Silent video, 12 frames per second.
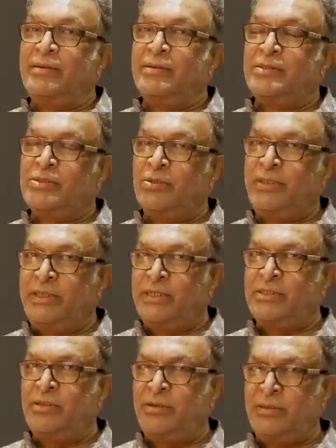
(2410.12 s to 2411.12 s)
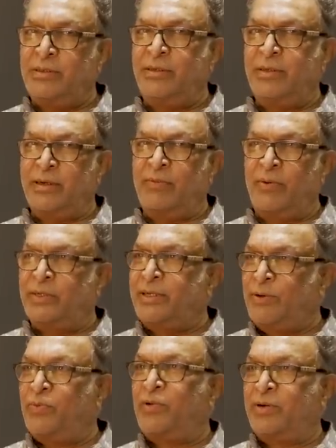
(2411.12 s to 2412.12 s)
So it is not what
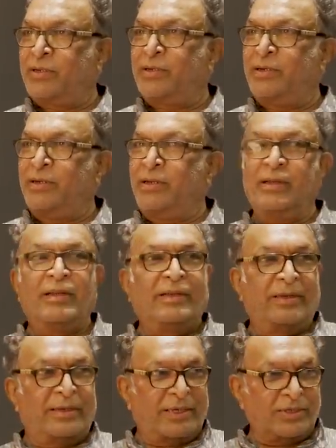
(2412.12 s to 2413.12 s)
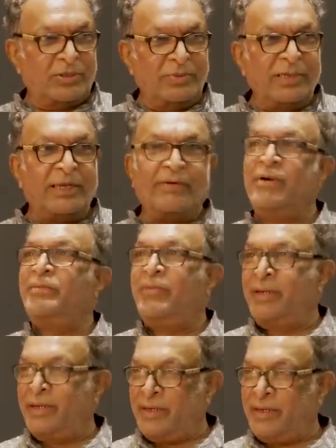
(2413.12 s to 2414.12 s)
I want. It has to be given
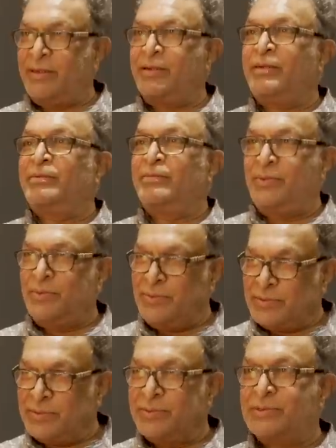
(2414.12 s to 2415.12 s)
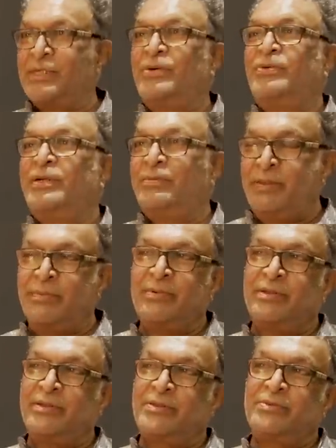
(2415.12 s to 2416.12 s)
by, you know, surrounded
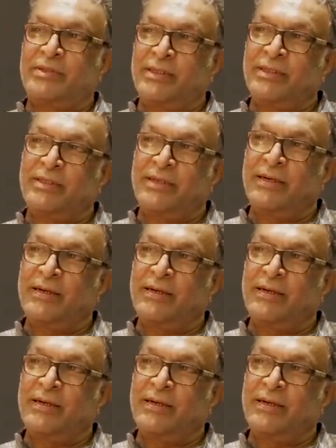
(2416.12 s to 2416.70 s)
people, that's what I think.